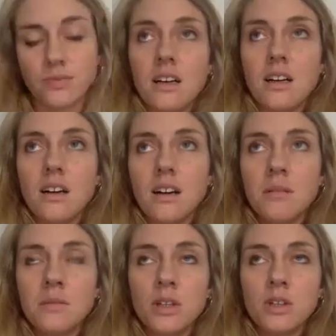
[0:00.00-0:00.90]
you, can uh, you
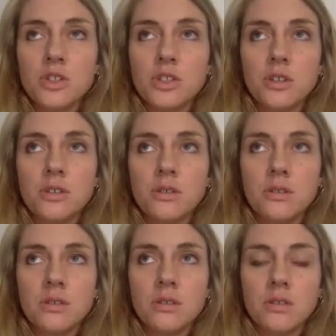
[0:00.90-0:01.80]
I'm not sure what the
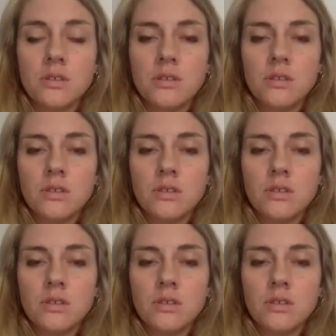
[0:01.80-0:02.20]
point is?